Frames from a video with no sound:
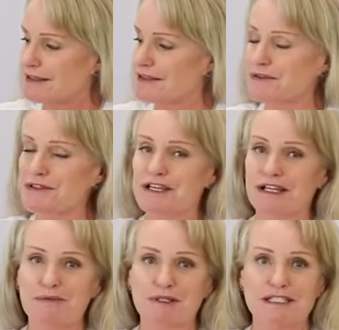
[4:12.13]
The other thing
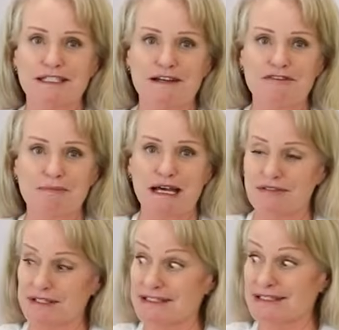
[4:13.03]
I really love
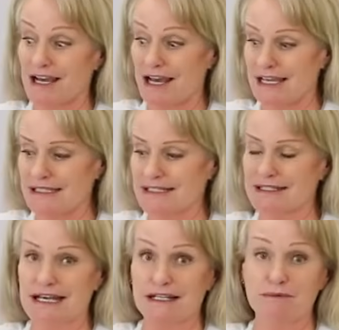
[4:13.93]
about the size
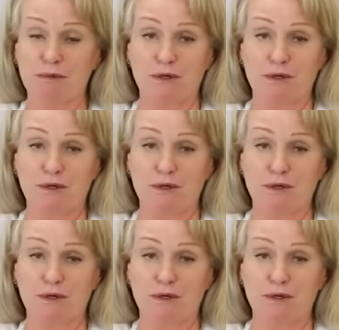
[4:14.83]
is that it's